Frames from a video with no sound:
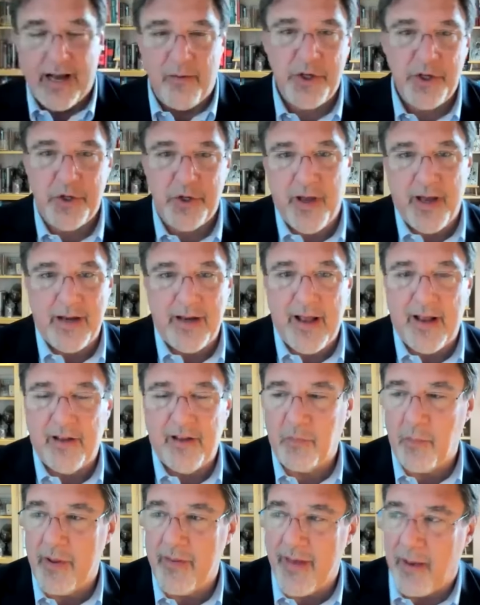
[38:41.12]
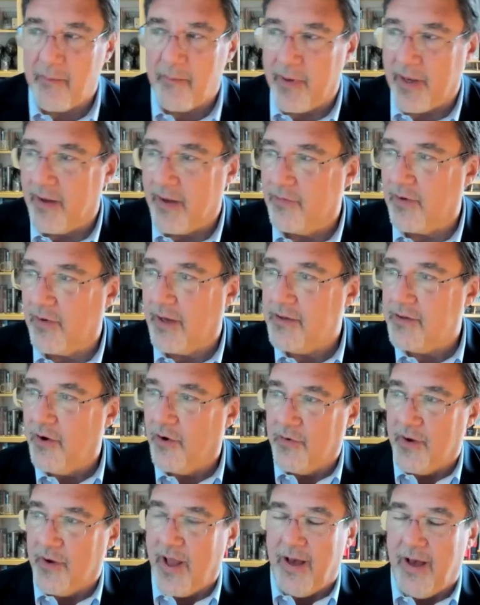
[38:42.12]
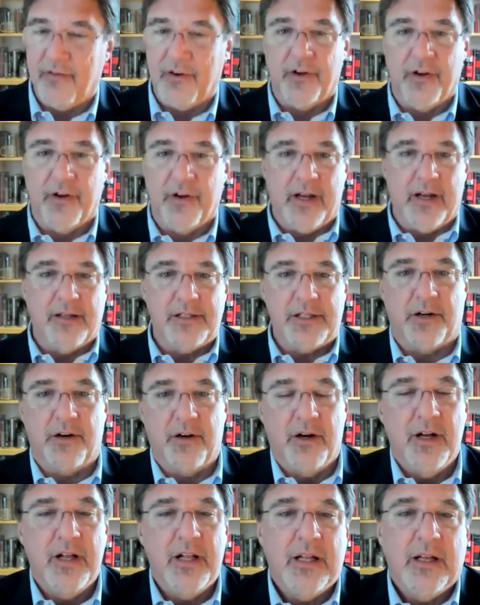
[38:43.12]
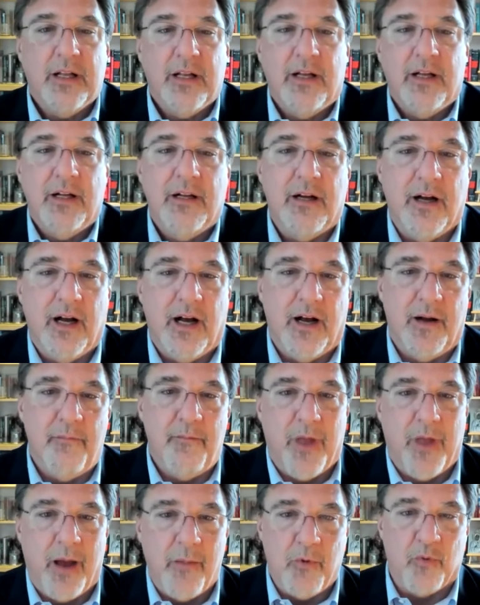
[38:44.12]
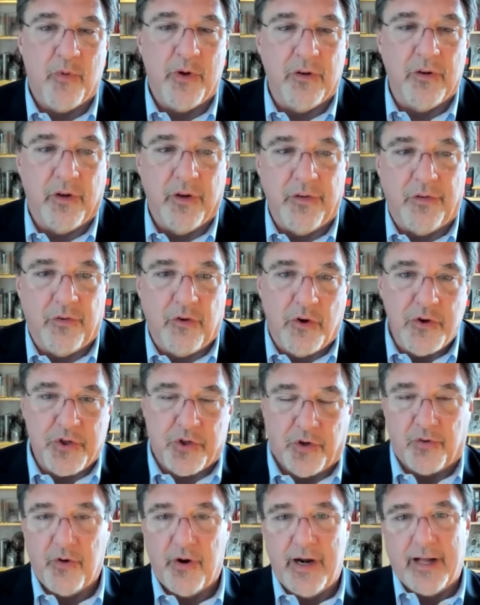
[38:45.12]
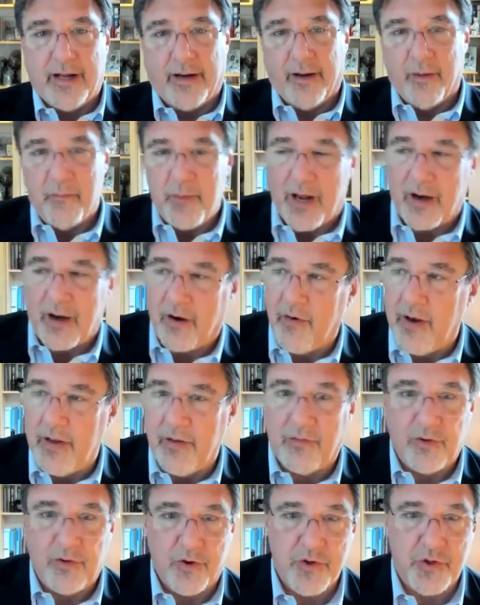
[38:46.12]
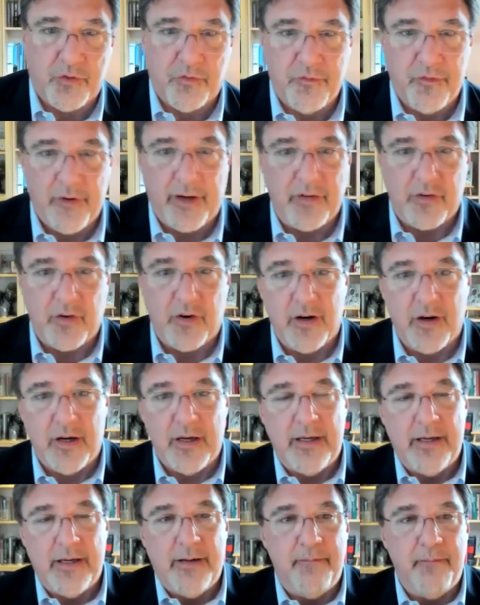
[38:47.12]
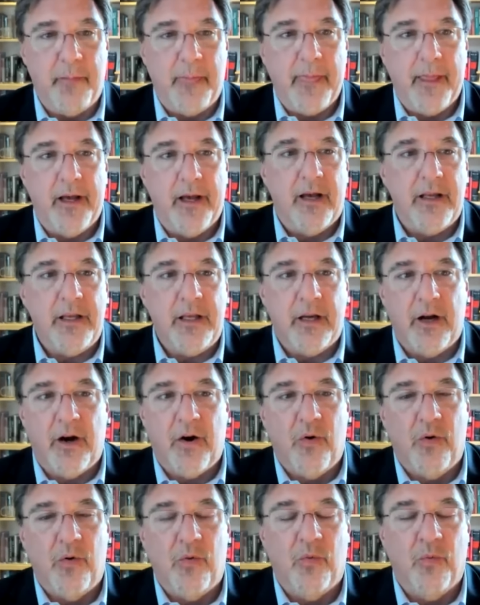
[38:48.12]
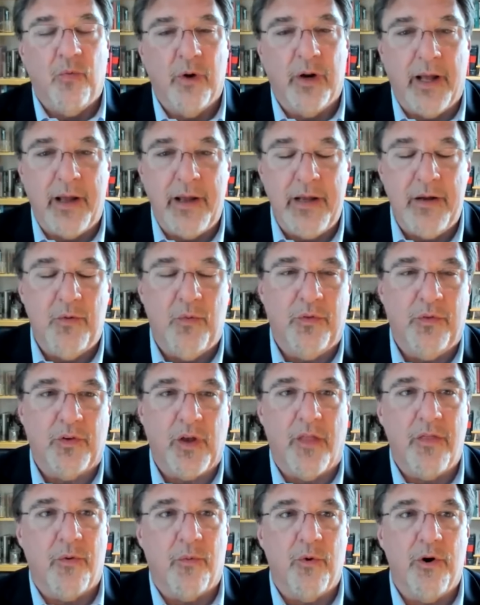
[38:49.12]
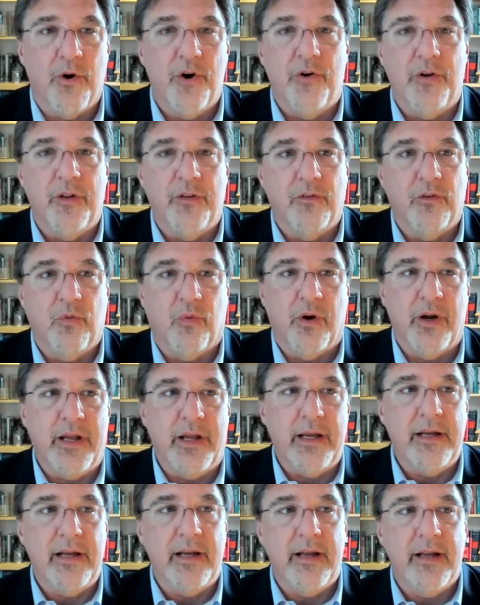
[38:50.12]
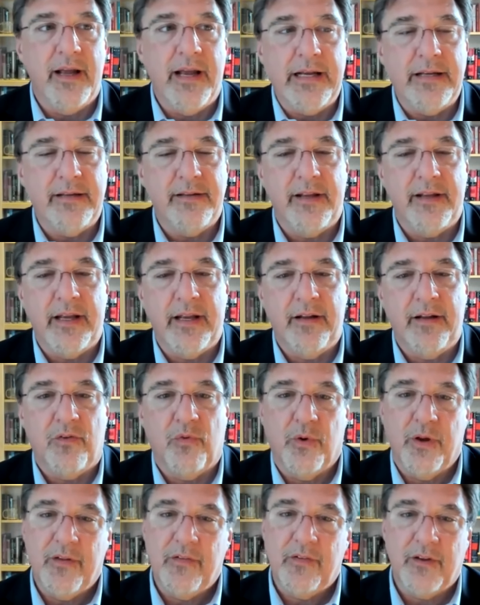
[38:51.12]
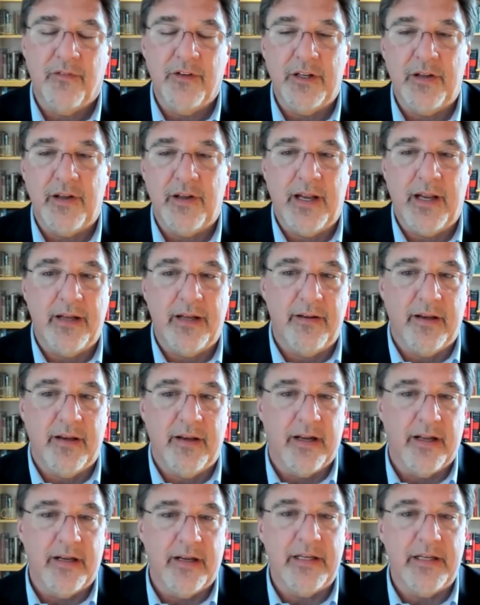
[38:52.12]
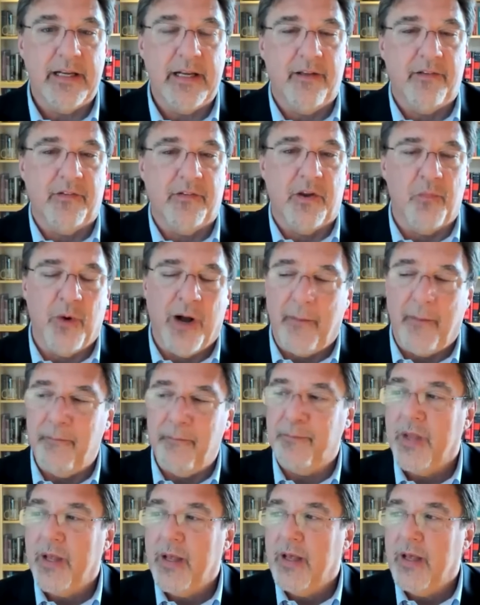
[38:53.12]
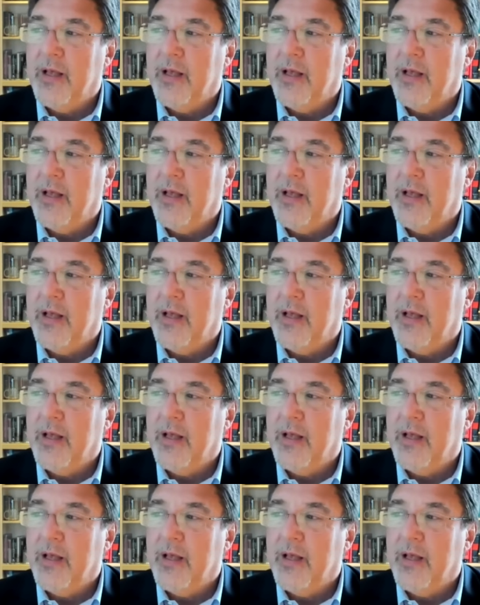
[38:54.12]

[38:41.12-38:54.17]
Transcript: I wish you hadn't asked me that because I don't have a good answer. Um, I'm a real good social critic. I'm not a great social fixer. Um, you know, when I was on the road in 2018, 2017, 18, and 19, I said, well,